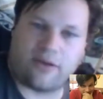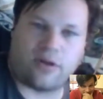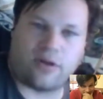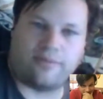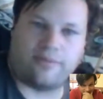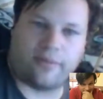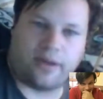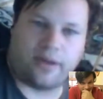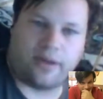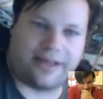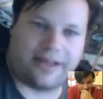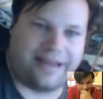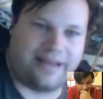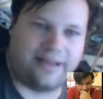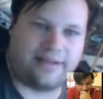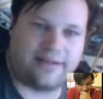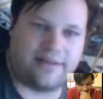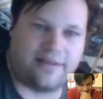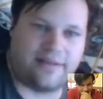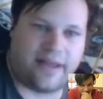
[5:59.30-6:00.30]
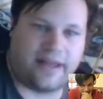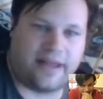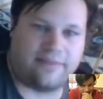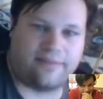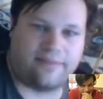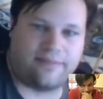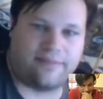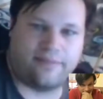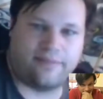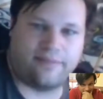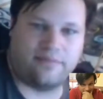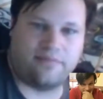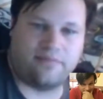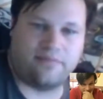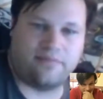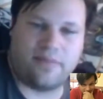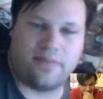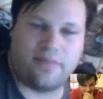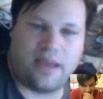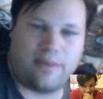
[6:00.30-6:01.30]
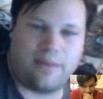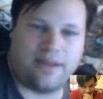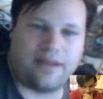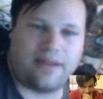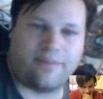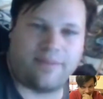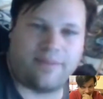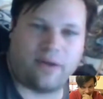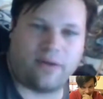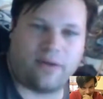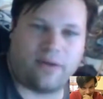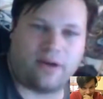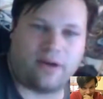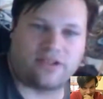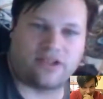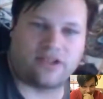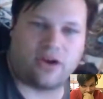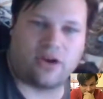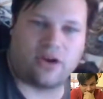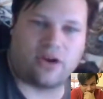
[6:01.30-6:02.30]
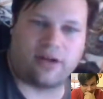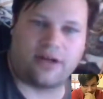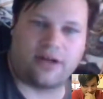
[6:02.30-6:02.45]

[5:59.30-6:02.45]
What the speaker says: might hint that maybe the Balrogs aren't